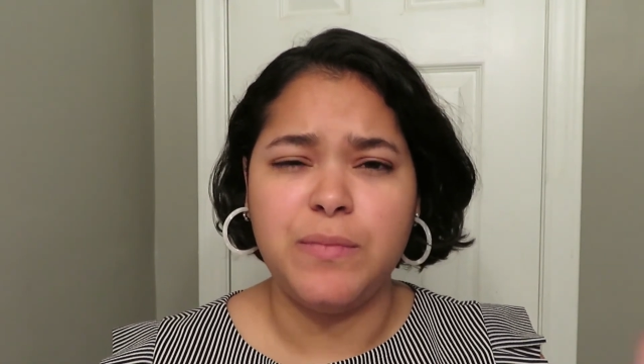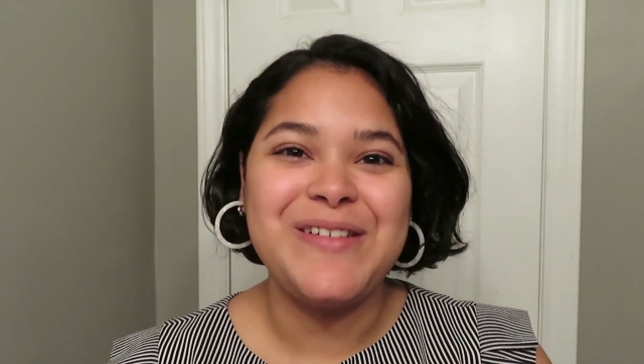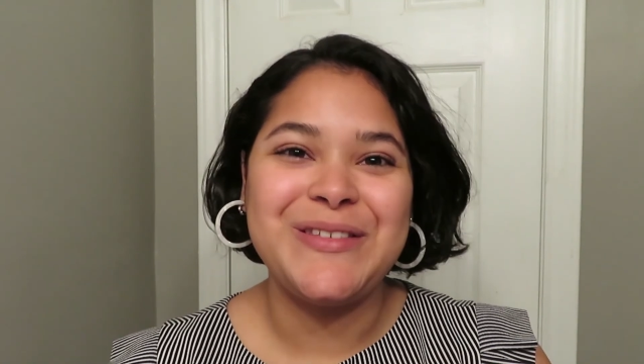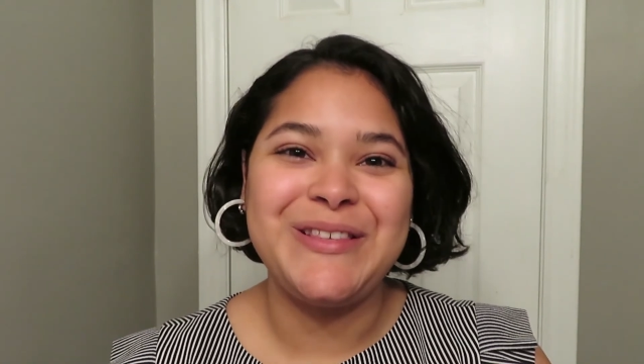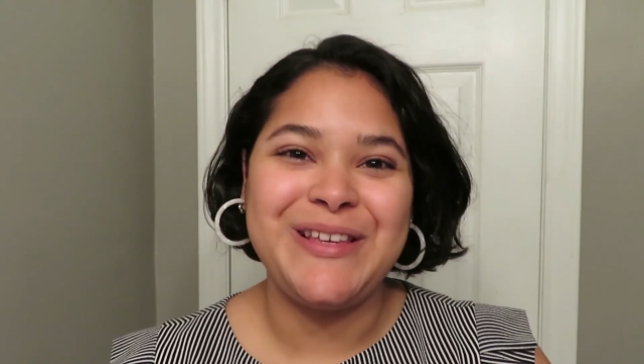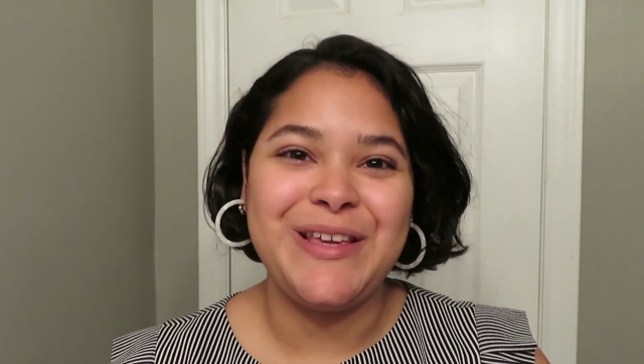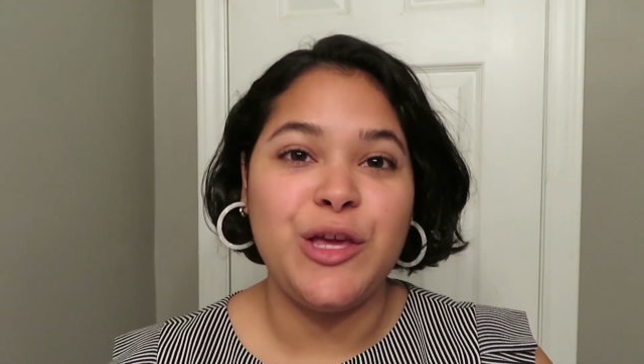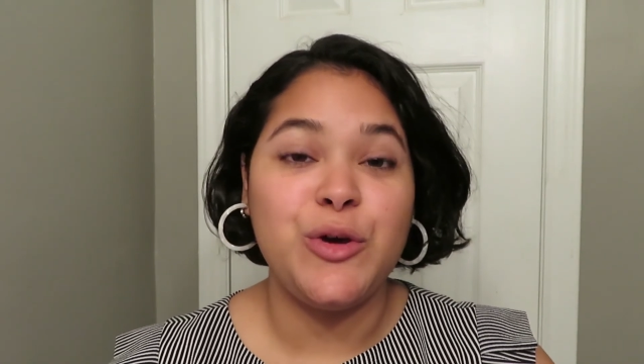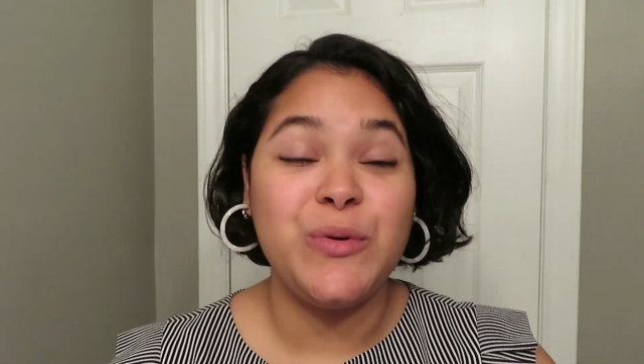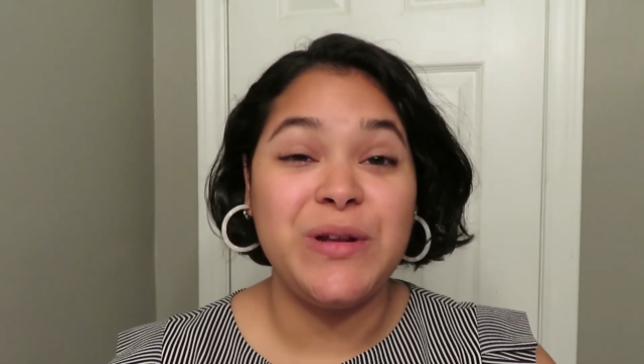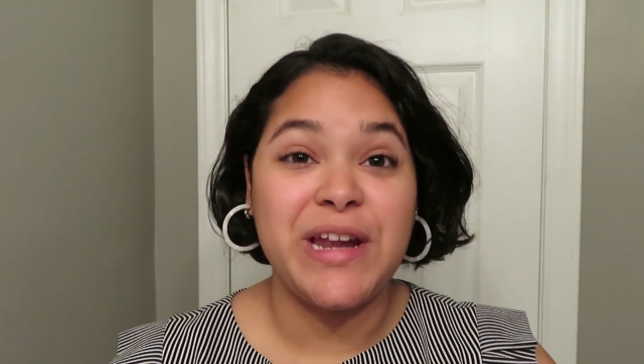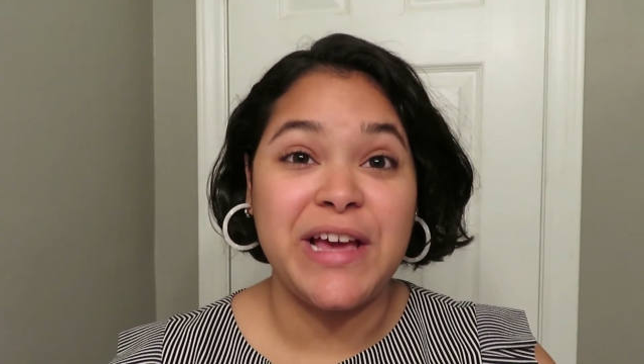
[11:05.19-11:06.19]
I'll see
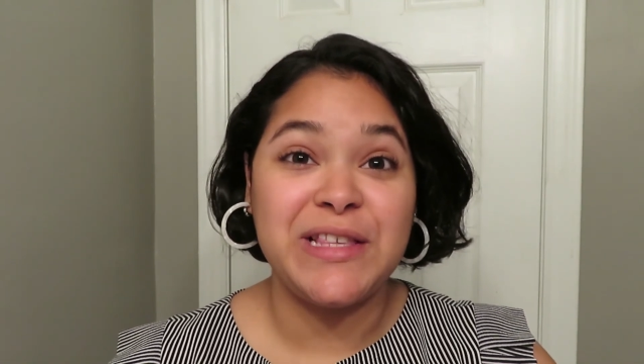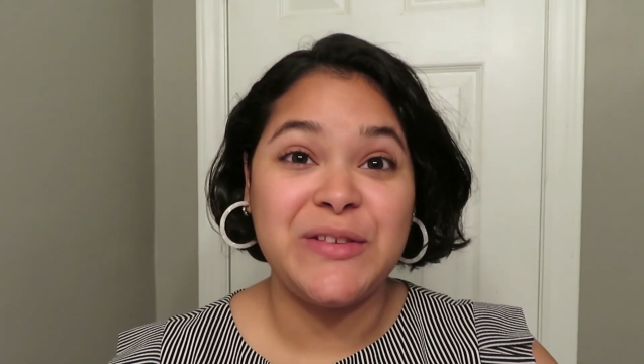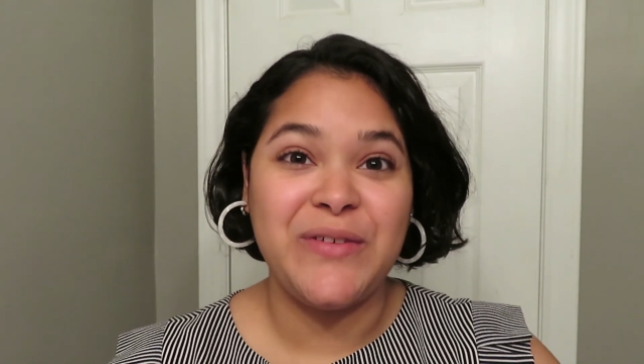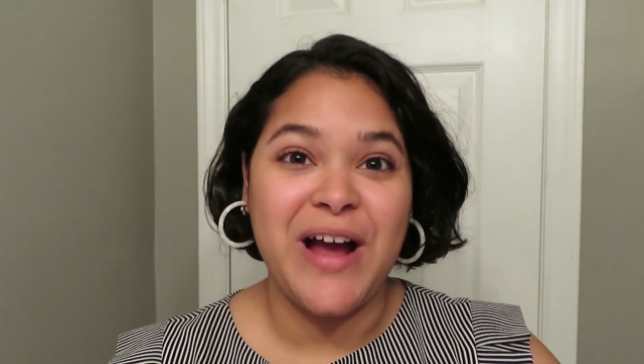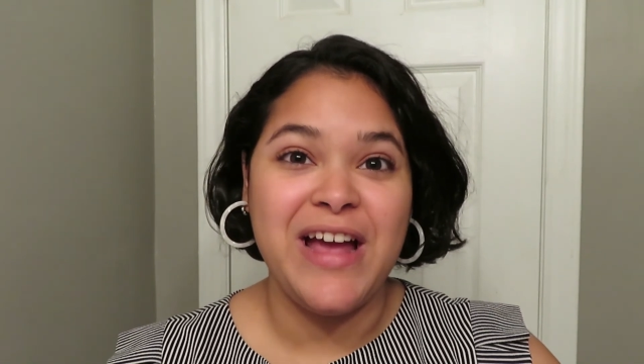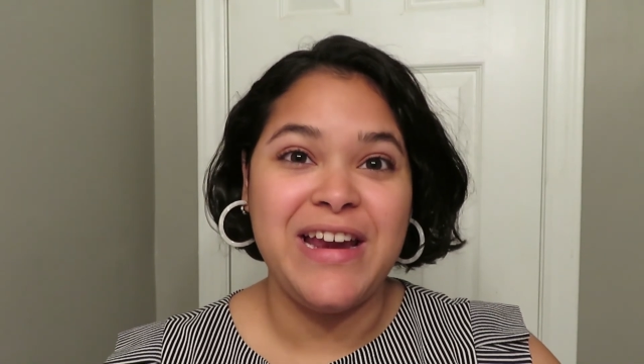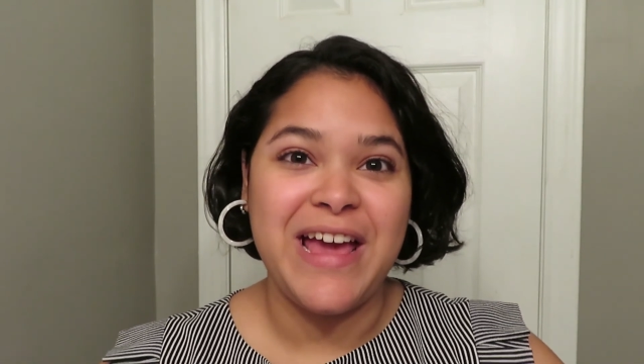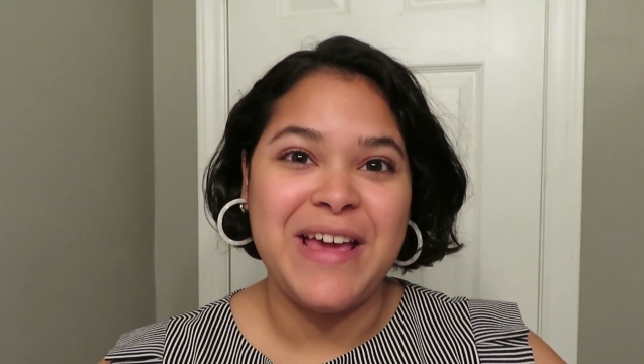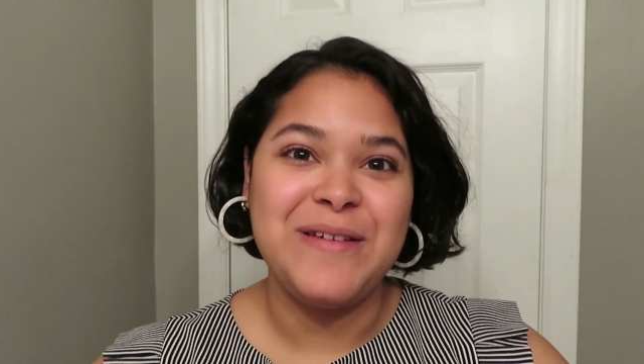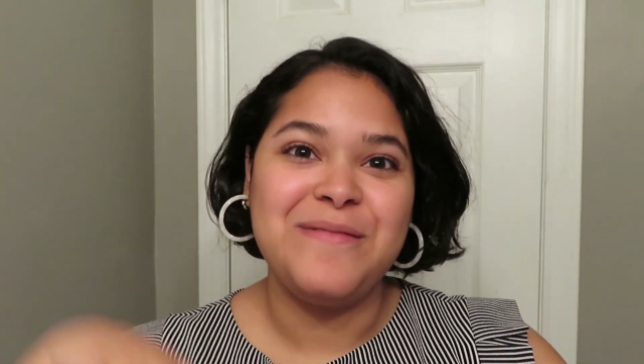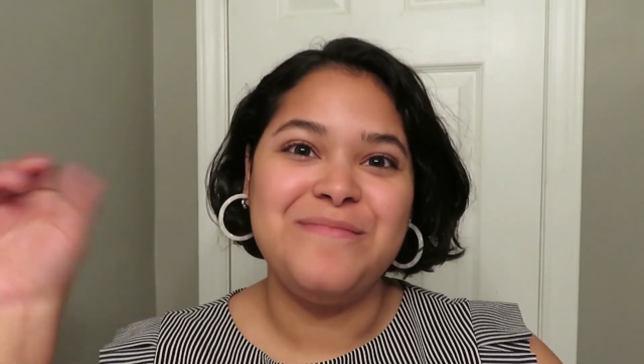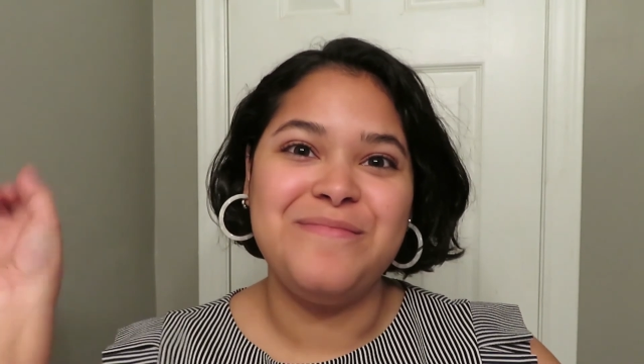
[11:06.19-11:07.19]
you next Friday.